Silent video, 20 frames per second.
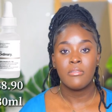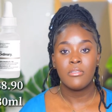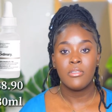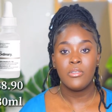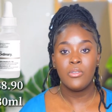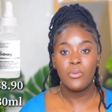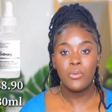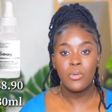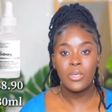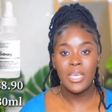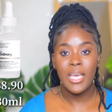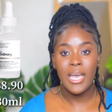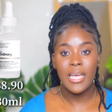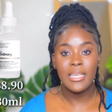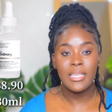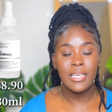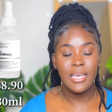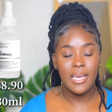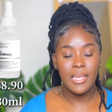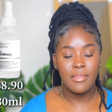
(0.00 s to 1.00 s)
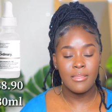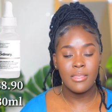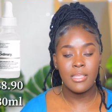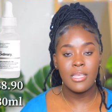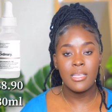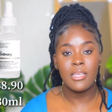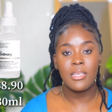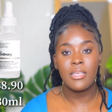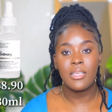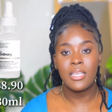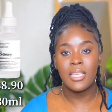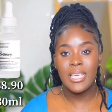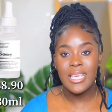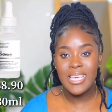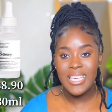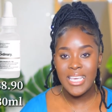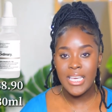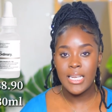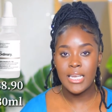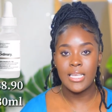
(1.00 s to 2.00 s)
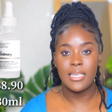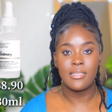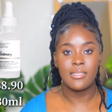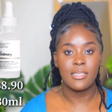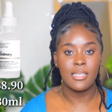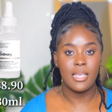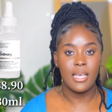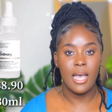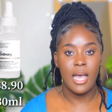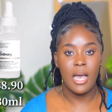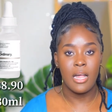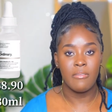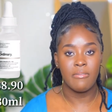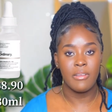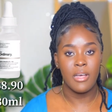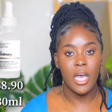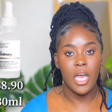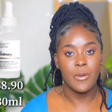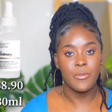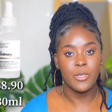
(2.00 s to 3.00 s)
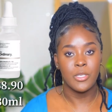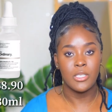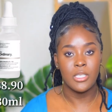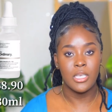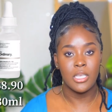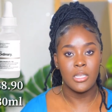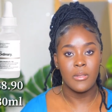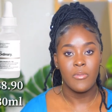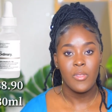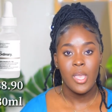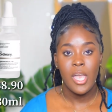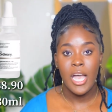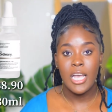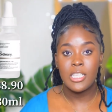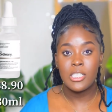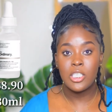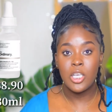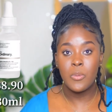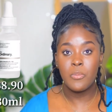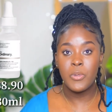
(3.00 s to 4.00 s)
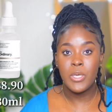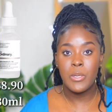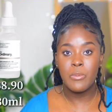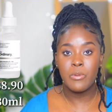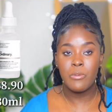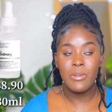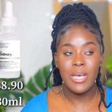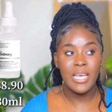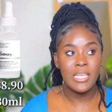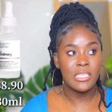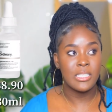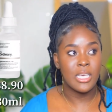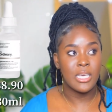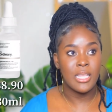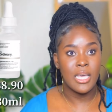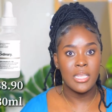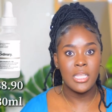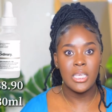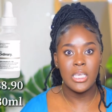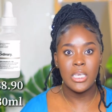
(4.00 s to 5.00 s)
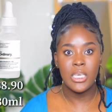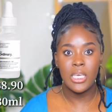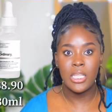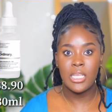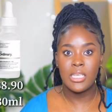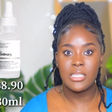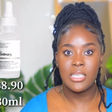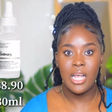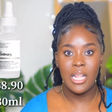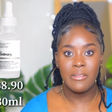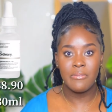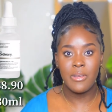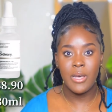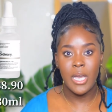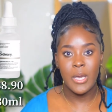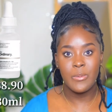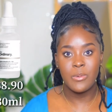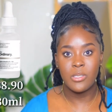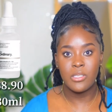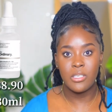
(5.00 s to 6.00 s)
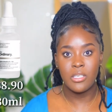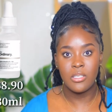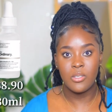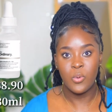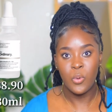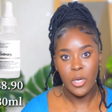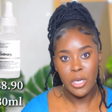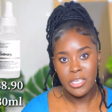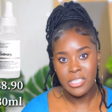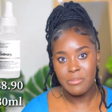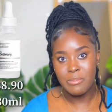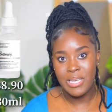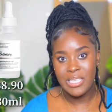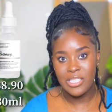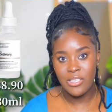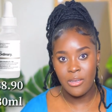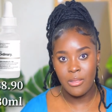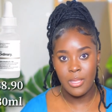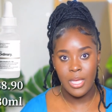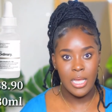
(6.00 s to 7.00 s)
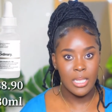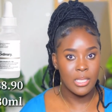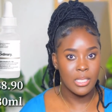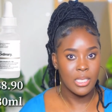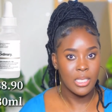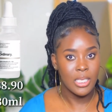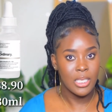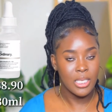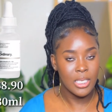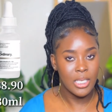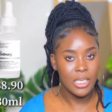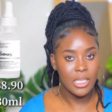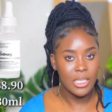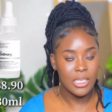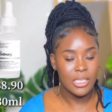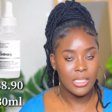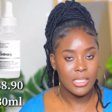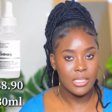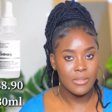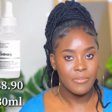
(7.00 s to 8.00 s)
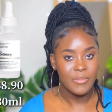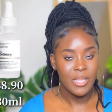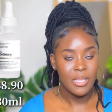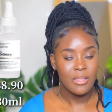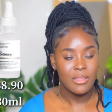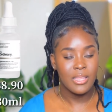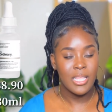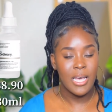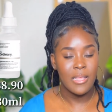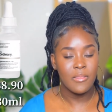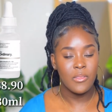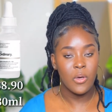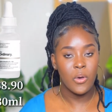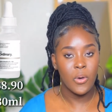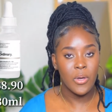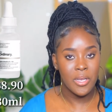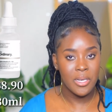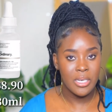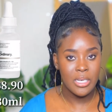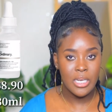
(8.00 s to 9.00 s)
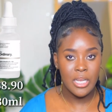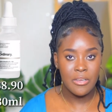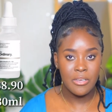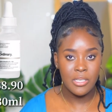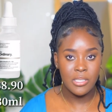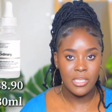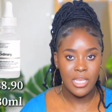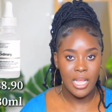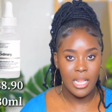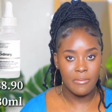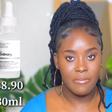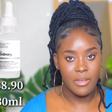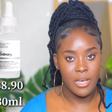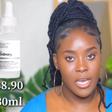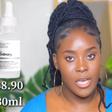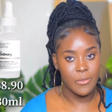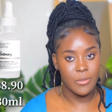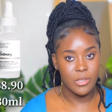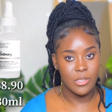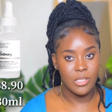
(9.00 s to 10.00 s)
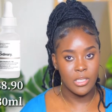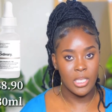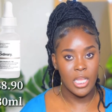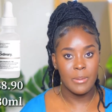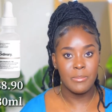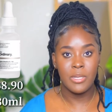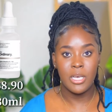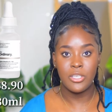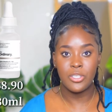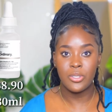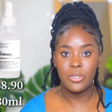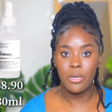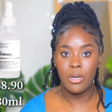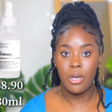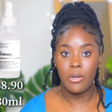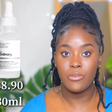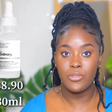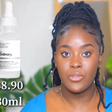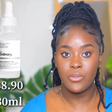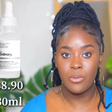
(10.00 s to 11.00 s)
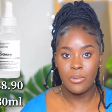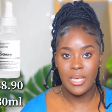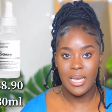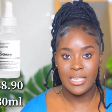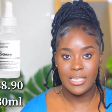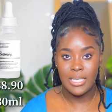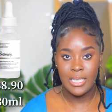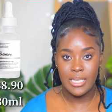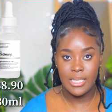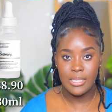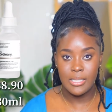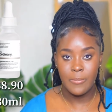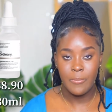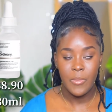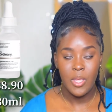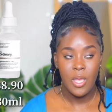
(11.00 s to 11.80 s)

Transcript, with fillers: you can get the Inkey List alpha arbutin. And some people might say that the Inkey List alpha arbutin works better than the Inkey List than the ordinary's alpha arbutin. I'm not sure how true that is,